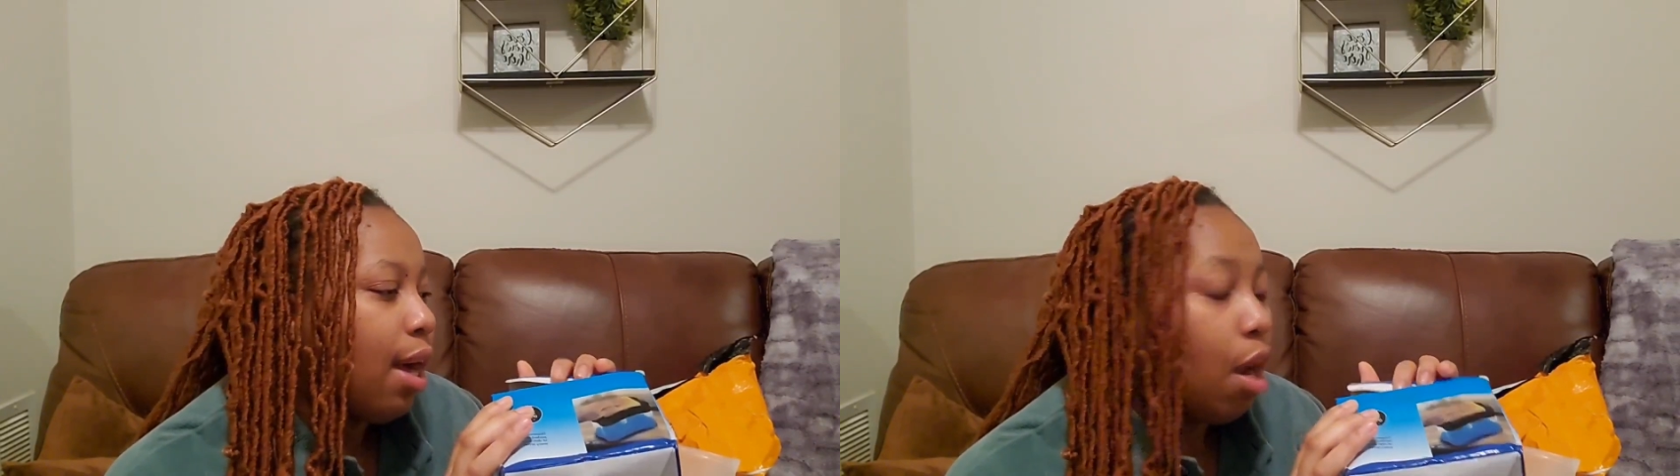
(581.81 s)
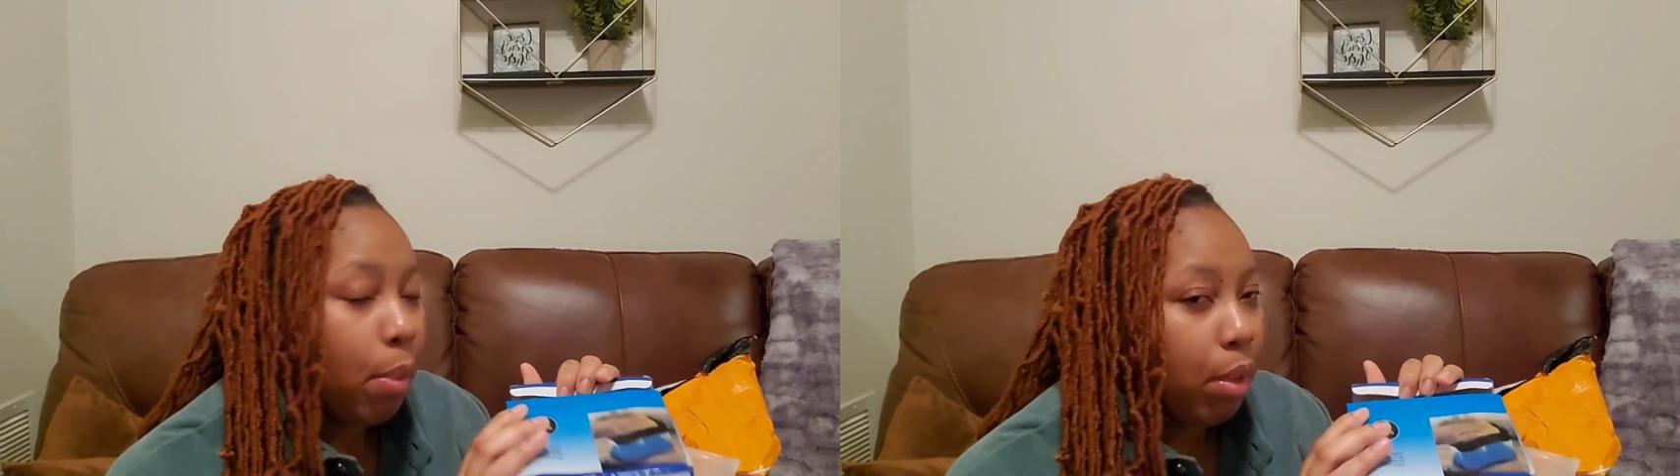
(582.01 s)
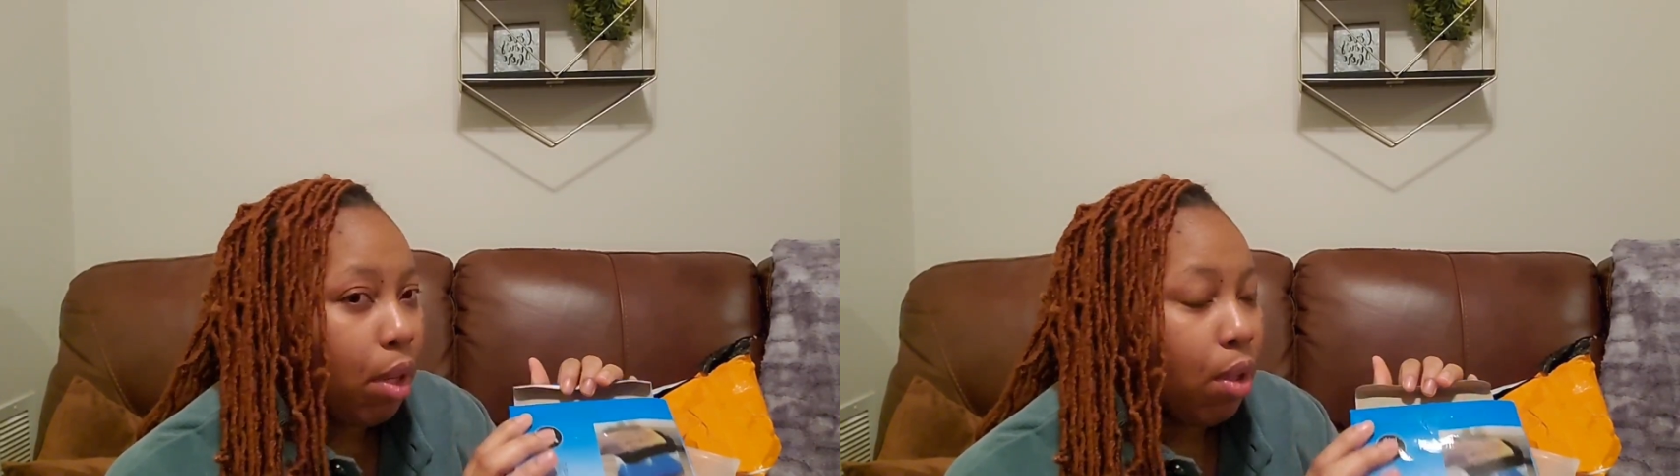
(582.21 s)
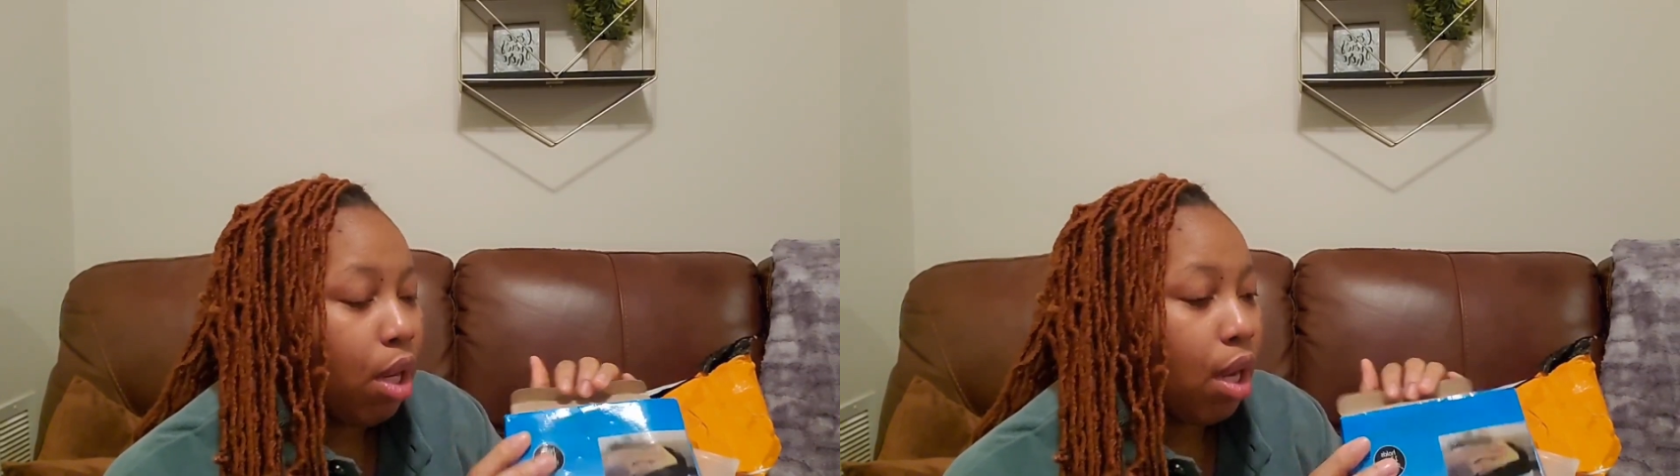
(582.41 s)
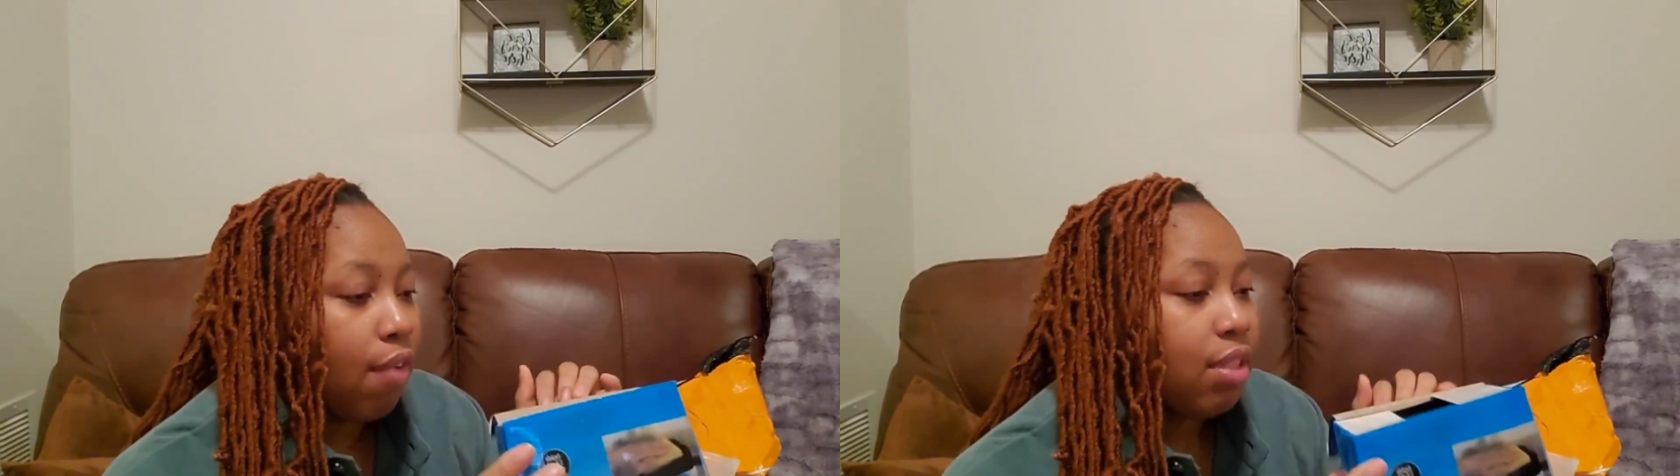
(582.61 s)
I don't remember how
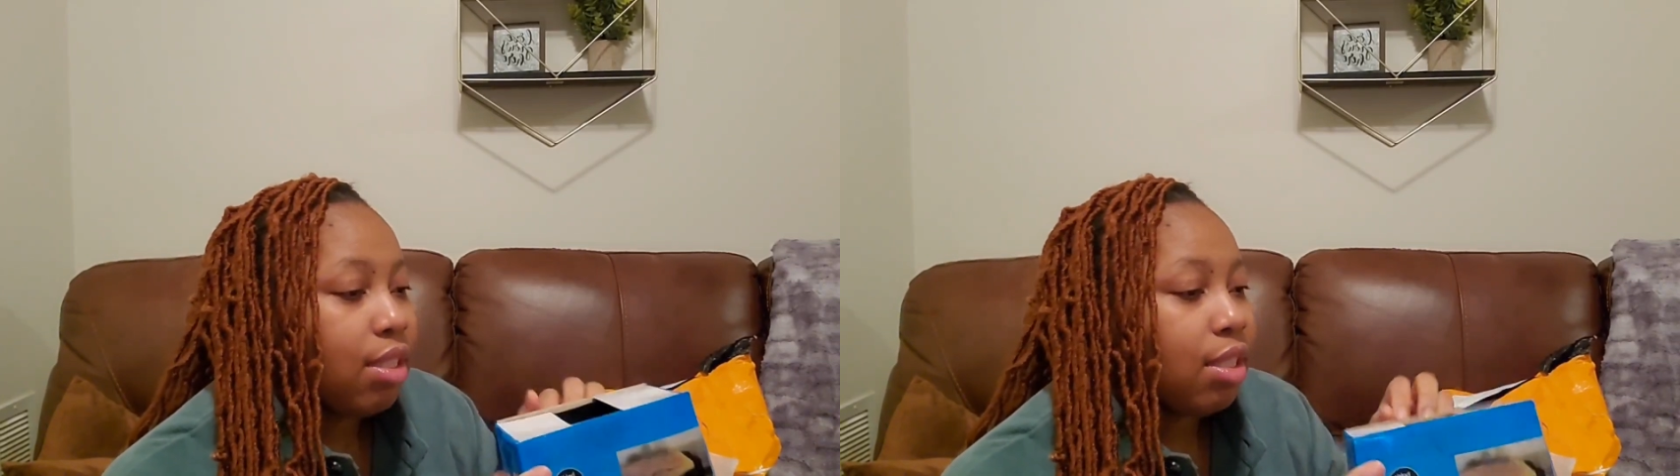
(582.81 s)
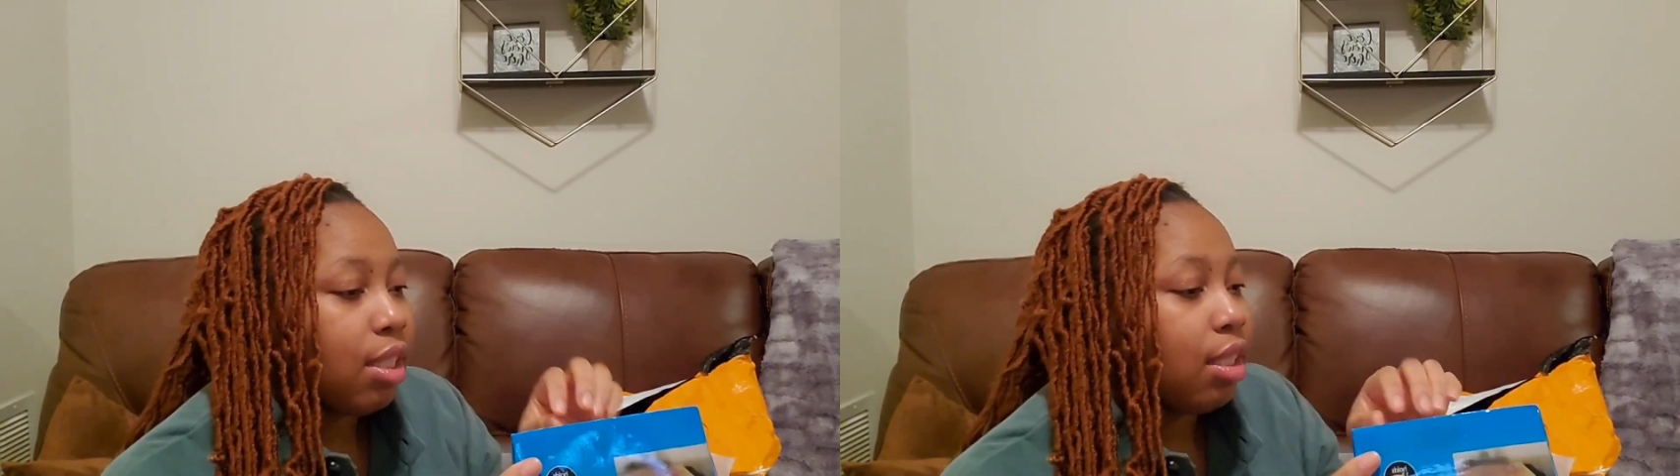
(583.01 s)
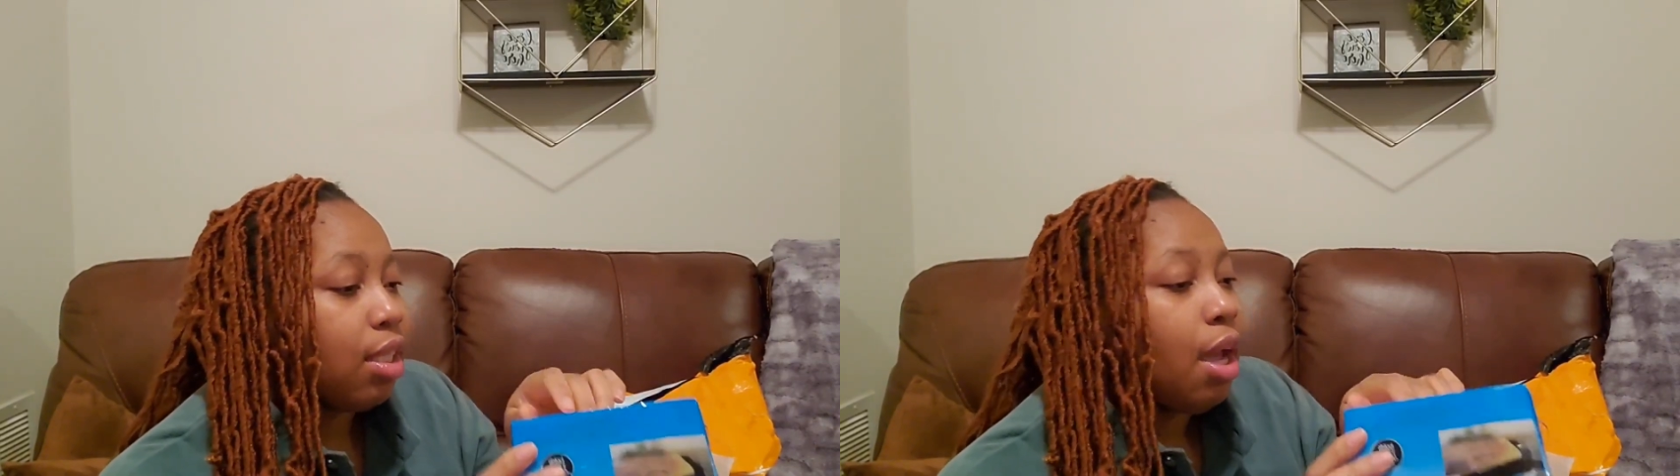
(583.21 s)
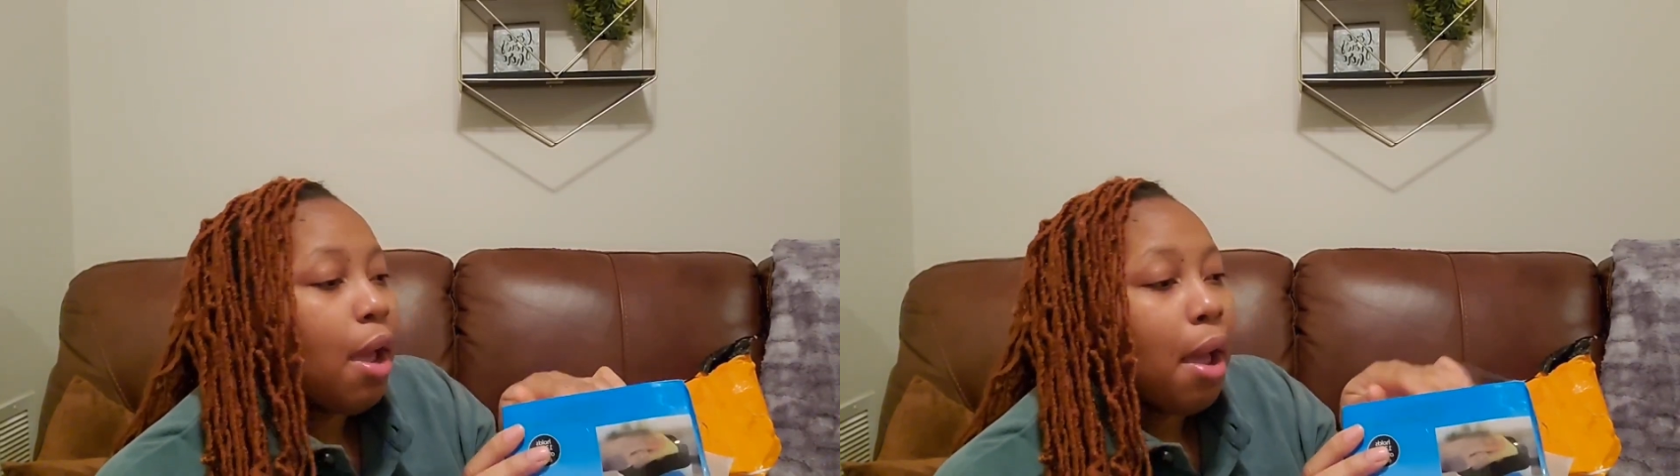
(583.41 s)
long I've been seeing it,